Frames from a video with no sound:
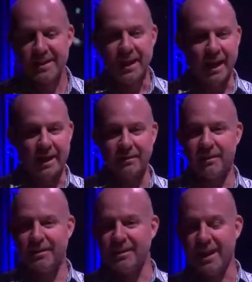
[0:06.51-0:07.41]
Uh,
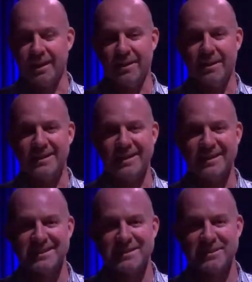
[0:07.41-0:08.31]
today, you're going to take a
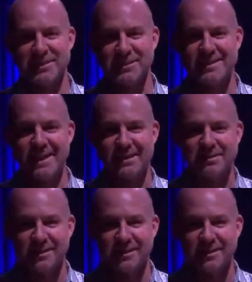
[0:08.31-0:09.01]
look at some cool stuff.